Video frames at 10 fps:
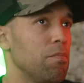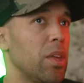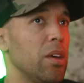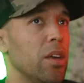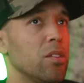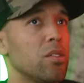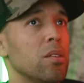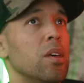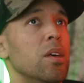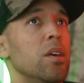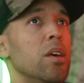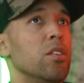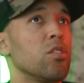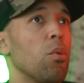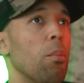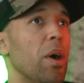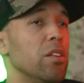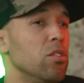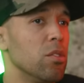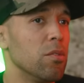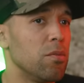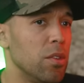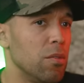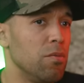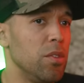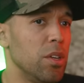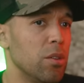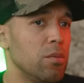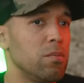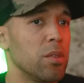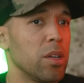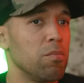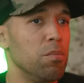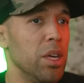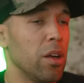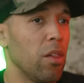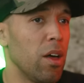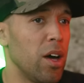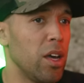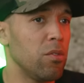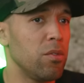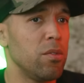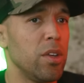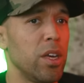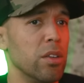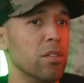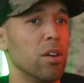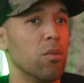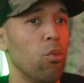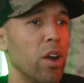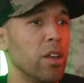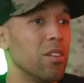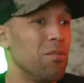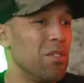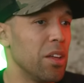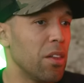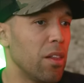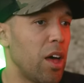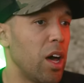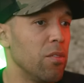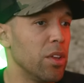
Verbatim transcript: I guess it just reminds you of of you know like being alive and uh, wanting to feel alive.